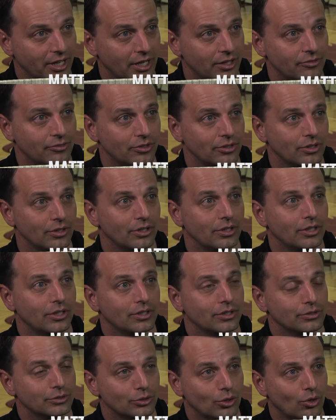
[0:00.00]
ever,
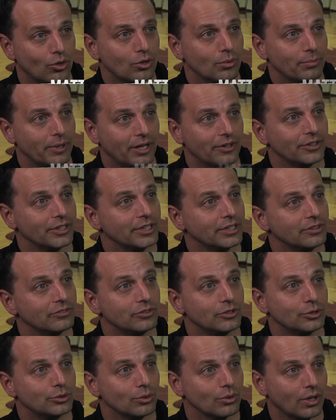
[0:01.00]
talk about
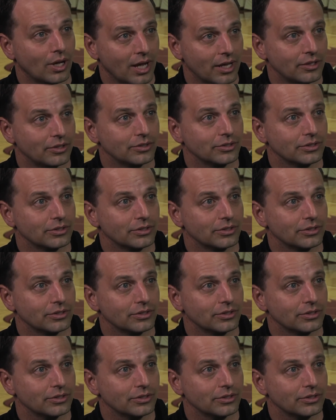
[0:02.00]
individual honors.